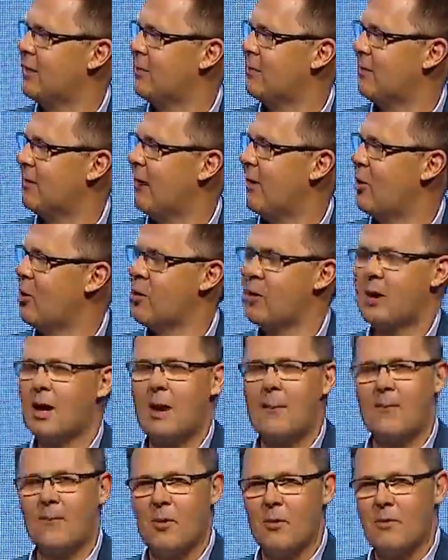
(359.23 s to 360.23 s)
Yep. They all
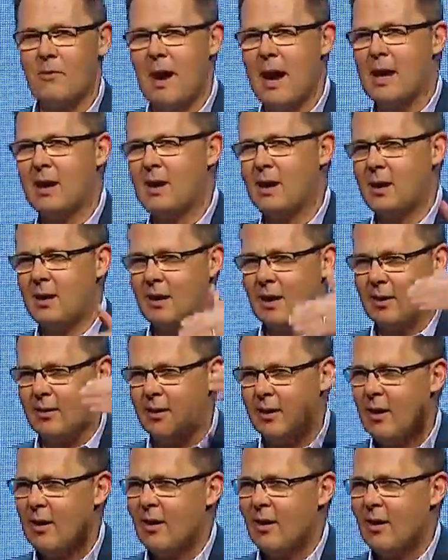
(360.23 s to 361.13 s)
come from banking. There's,